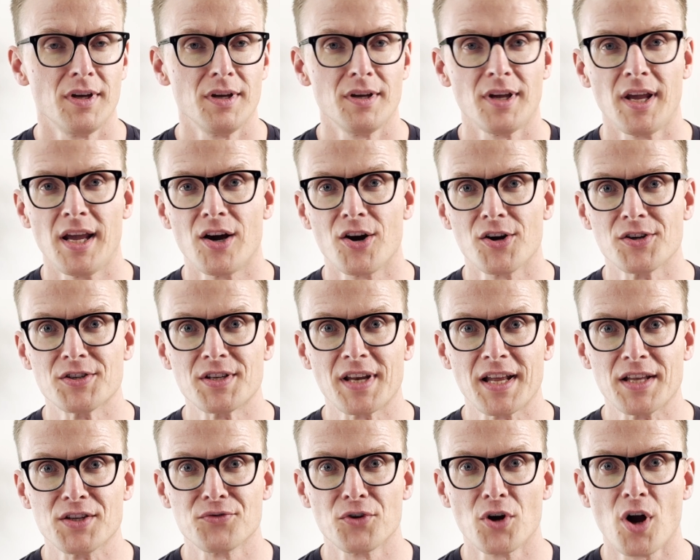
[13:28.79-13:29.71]
AR
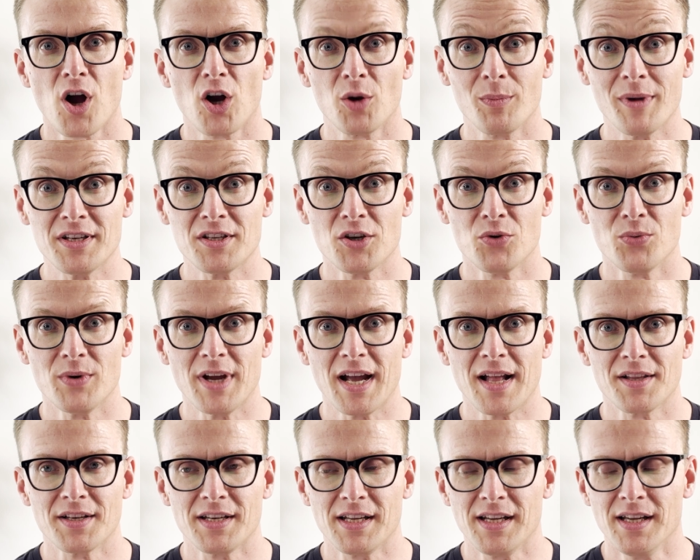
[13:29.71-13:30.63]
stands for augmented
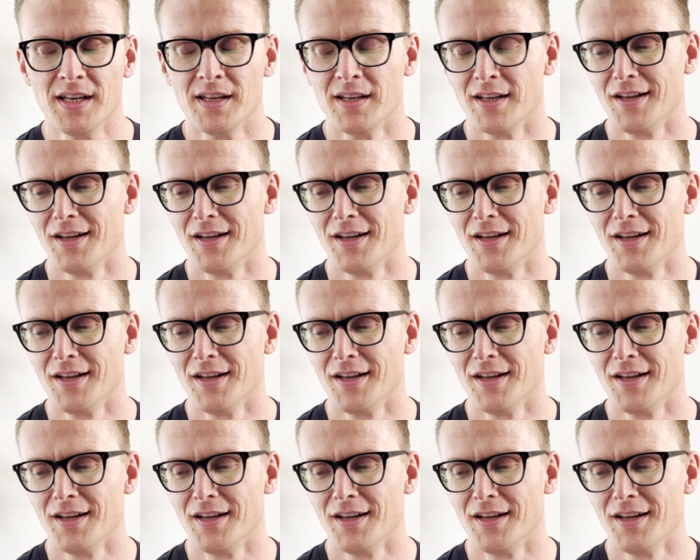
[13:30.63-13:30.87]
reality.